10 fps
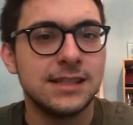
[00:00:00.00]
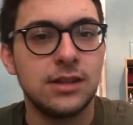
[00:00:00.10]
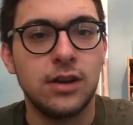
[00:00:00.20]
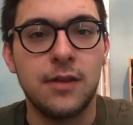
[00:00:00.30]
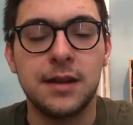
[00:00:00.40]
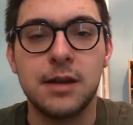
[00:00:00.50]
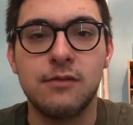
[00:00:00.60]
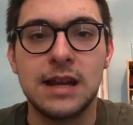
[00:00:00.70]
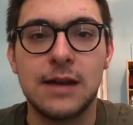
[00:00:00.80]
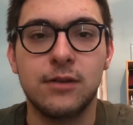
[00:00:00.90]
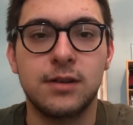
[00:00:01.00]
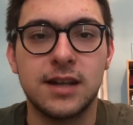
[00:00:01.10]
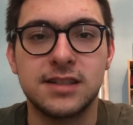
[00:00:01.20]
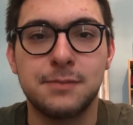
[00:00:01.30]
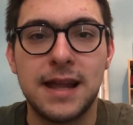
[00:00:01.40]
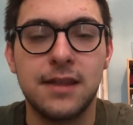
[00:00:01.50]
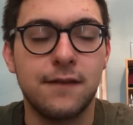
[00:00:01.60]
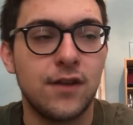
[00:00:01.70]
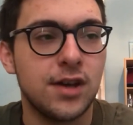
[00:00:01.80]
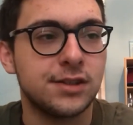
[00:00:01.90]
you know they didn't really have a spell in the
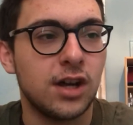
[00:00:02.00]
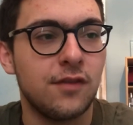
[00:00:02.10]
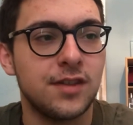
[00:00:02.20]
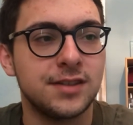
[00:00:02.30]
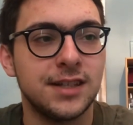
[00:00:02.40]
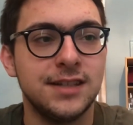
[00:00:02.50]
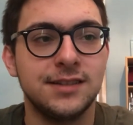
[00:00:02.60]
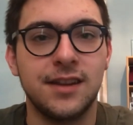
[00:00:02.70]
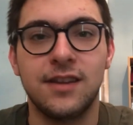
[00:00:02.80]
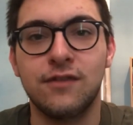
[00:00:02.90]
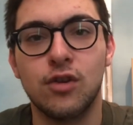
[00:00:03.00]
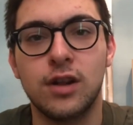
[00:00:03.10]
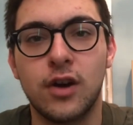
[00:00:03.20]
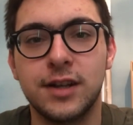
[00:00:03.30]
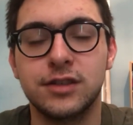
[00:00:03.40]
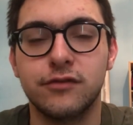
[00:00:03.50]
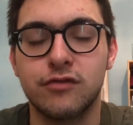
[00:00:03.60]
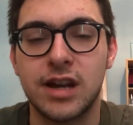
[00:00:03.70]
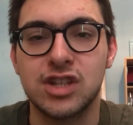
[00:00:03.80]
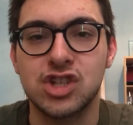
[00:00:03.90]
first half of the season. And you've got the likes of
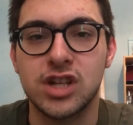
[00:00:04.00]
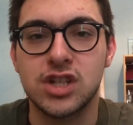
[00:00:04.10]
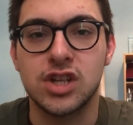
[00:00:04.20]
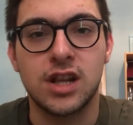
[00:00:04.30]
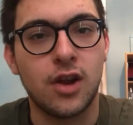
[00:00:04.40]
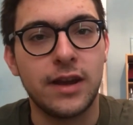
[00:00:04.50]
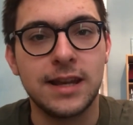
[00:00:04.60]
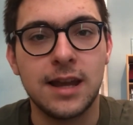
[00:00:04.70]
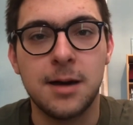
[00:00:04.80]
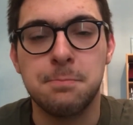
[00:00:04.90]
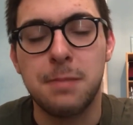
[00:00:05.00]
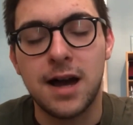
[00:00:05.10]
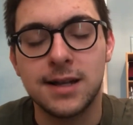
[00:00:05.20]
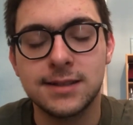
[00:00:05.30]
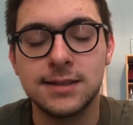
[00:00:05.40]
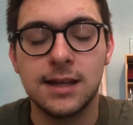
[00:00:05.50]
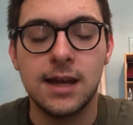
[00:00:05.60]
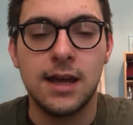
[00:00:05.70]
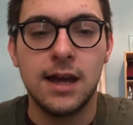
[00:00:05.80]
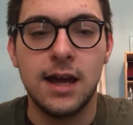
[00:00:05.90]
Rancic and Leitner, but
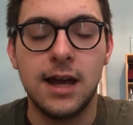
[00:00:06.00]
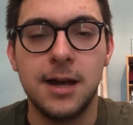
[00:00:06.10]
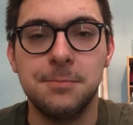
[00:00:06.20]
they